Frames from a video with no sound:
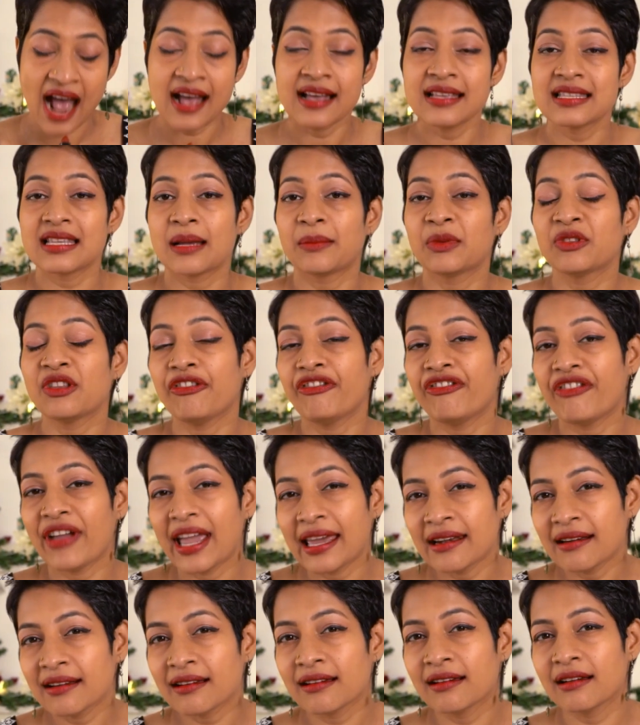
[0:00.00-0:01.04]
some of the
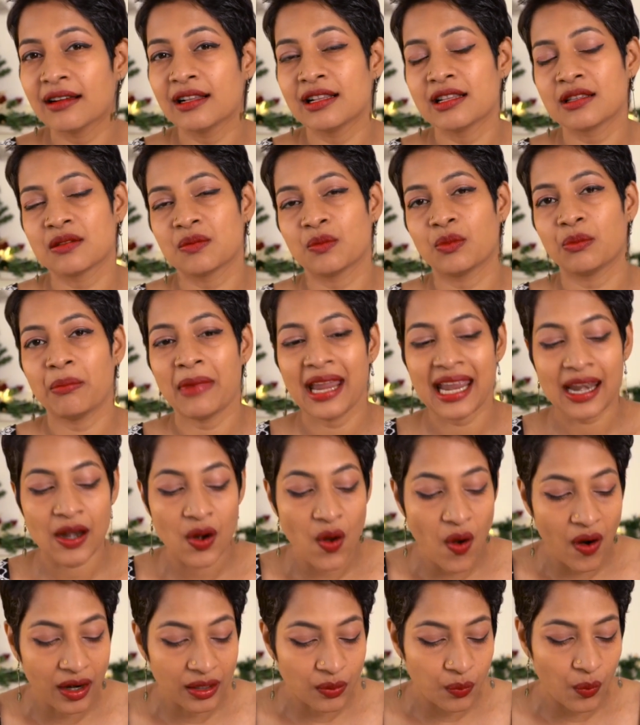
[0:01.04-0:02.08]
fairer girls may
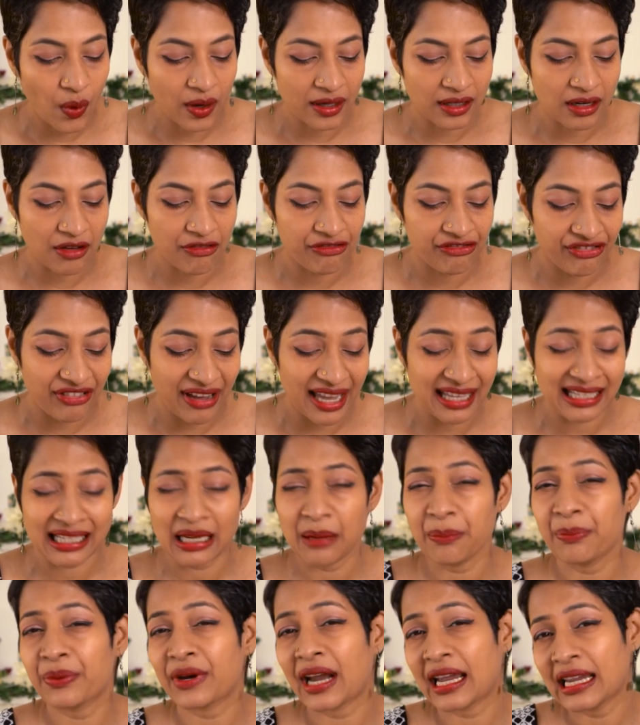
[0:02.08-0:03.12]
not want a
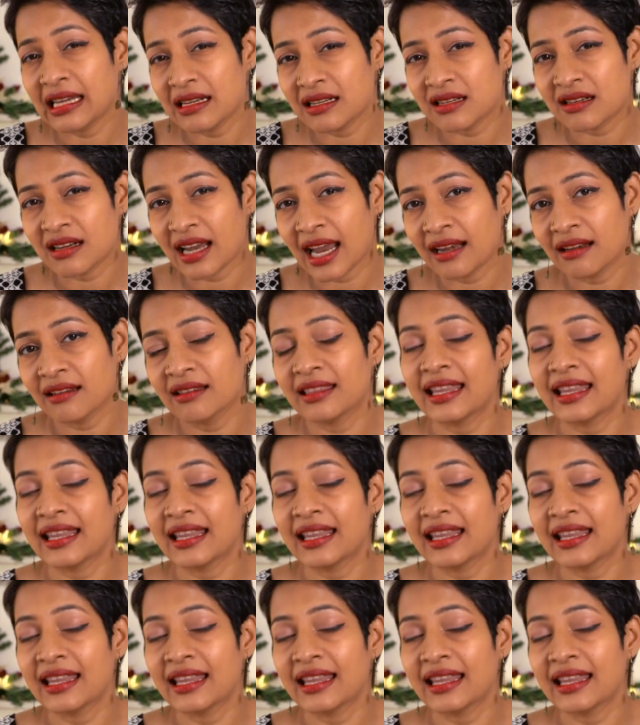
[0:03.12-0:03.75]
very bright red,